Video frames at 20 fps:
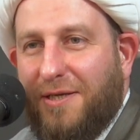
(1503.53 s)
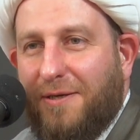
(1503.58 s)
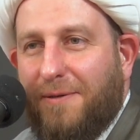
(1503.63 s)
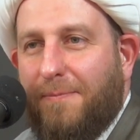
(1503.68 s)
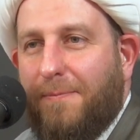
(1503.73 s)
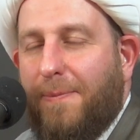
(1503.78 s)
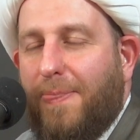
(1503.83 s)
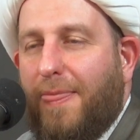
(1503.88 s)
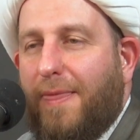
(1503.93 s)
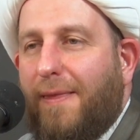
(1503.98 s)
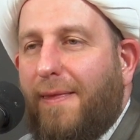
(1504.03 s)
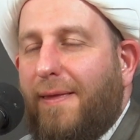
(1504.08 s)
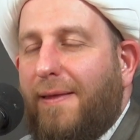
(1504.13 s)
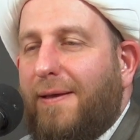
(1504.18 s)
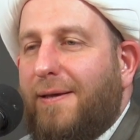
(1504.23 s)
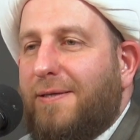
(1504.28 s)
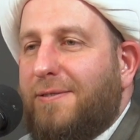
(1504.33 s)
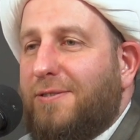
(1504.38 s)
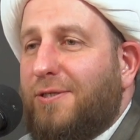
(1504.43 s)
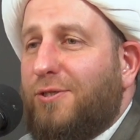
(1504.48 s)

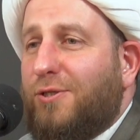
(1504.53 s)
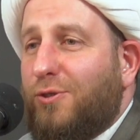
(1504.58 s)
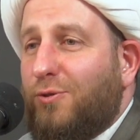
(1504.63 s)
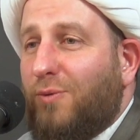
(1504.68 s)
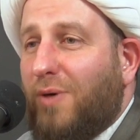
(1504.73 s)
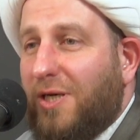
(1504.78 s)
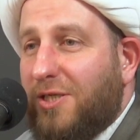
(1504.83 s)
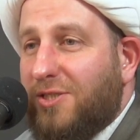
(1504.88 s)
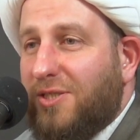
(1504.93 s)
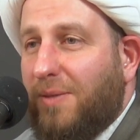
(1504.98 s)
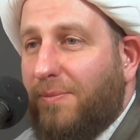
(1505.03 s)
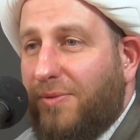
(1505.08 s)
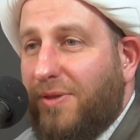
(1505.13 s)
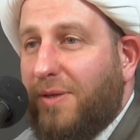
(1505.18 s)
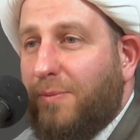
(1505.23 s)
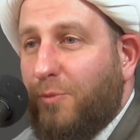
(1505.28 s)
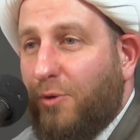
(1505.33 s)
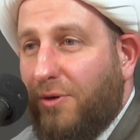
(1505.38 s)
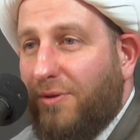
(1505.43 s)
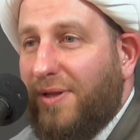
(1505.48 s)
I said, do you watch
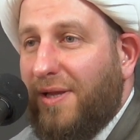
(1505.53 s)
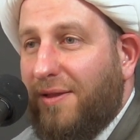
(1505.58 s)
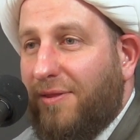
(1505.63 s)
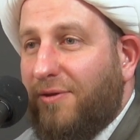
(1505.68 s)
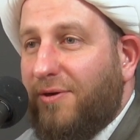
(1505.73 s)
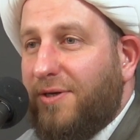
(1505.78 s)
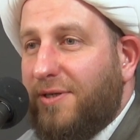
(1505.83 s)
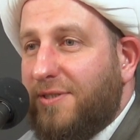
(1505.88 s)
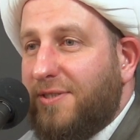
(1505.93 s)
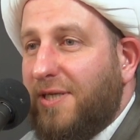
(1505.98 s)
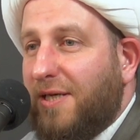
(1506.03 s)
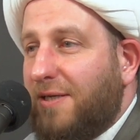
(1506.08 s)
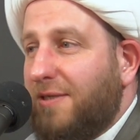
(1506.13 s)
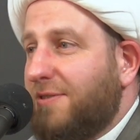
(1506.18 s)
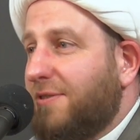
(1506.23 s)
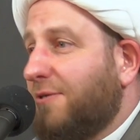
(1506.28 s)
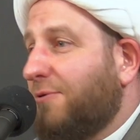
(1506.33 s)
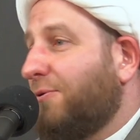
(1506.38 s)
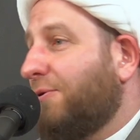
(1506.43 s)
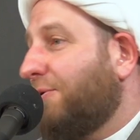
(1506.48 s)
something more than 30 seconds?
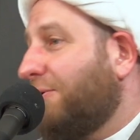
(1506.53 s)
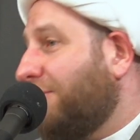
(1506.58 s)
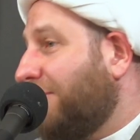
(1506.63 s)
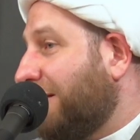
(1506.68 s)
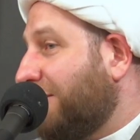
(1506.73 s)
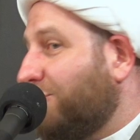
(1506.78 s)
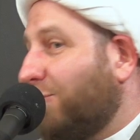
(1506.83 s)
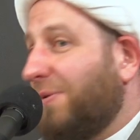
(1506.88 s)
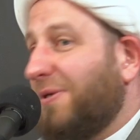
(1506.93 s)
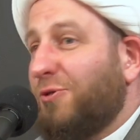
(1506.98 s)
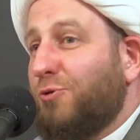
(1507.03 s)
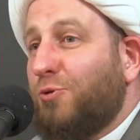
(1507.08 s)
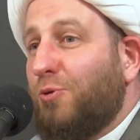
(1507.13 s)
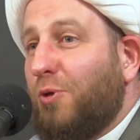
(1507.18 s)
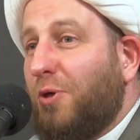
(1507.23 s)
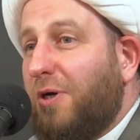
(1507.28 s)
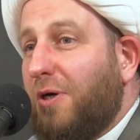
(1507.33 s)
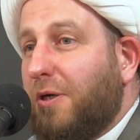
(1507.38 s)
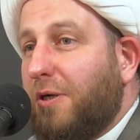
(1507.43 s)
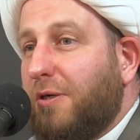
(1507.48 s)
They don't know, that will be too
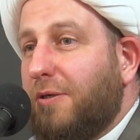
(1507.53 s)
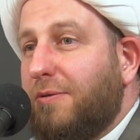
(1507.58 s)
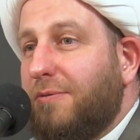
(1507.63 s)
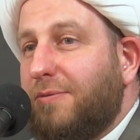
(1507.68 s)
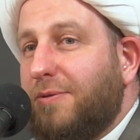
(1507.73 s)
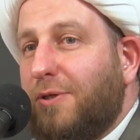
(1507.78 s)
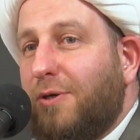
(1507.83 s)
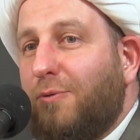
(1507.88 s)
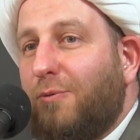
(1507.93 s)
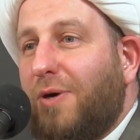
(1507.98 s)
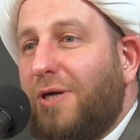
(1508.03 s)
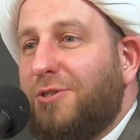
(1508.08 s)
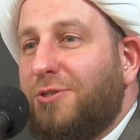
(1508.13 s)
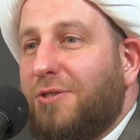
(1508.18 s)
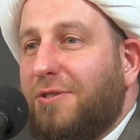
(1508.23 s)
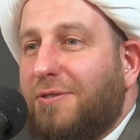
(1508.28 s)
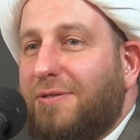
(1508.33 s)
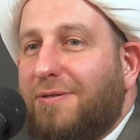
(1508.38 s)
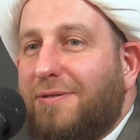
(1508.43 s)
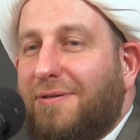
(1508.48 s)
long. We don't watch
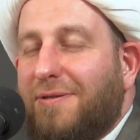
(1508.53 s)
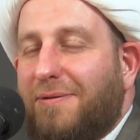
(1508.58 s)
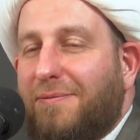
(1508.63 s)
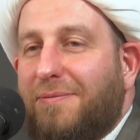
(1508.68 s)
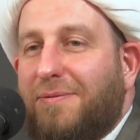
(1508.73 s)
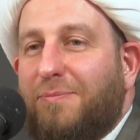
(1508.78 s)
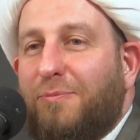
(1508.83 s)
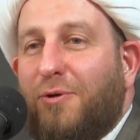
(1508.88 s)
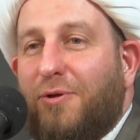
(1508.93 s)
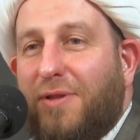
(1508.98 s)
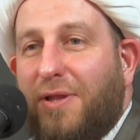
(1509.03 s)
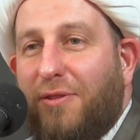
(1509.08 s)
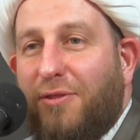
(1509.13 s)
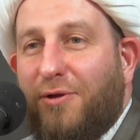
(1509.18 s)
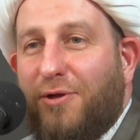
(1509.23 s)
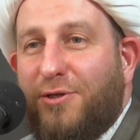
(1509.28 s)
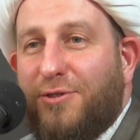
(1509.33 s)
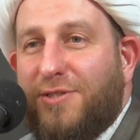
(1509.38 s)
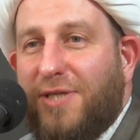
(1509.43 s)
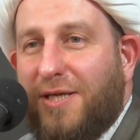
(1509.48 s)
it. More than
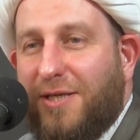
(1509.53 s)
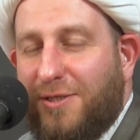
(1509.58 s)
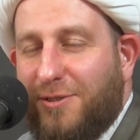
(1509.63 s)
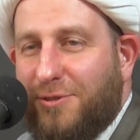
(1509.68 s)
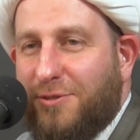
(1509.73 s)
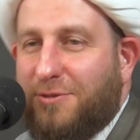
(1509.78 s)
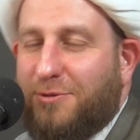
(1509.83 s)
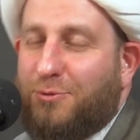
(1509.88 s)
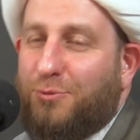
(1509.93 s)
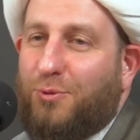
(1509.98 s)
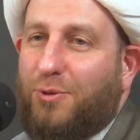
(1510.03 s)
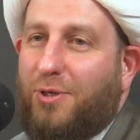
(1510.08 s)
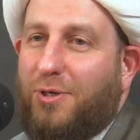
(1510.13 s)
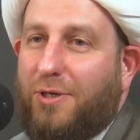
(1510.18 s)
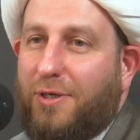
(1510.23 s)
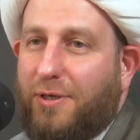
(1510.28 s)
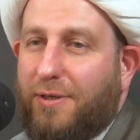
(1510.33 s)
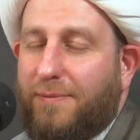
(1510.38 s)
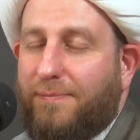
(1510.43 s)
30 seconds is too long.